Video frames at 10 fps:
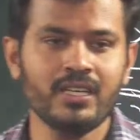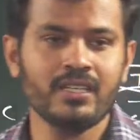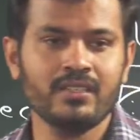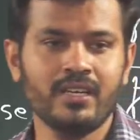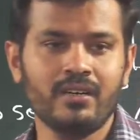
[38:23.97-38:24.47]

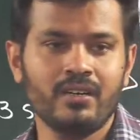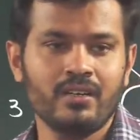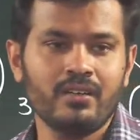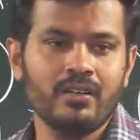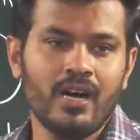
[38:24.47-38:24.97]
then
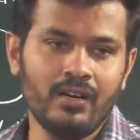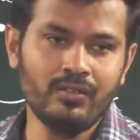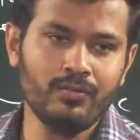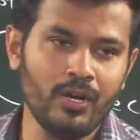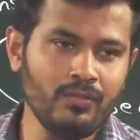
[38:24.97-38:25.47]
how the
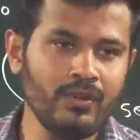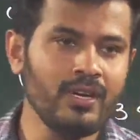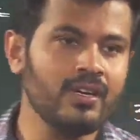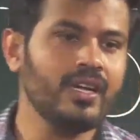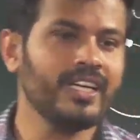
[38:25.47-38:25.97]
volume will
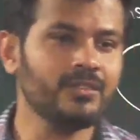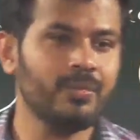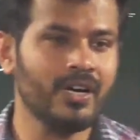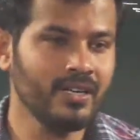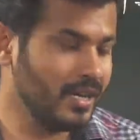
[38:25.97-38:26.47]

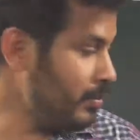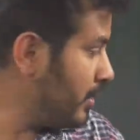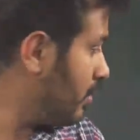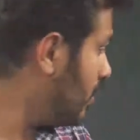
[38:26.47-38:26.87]
expand? I mean,